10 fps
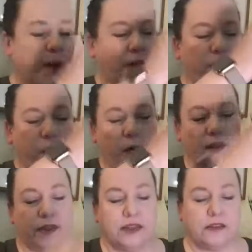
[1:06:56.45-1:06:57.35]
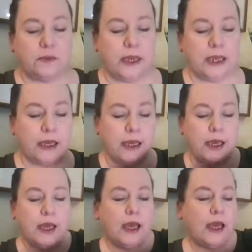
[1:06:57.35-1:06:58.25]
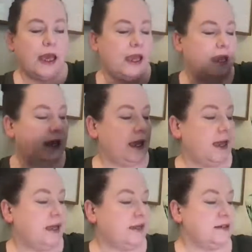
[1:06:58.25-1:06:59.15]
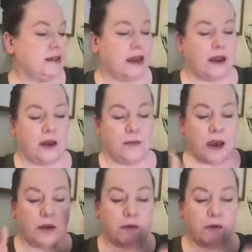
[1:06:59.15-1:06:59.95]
for this week. And I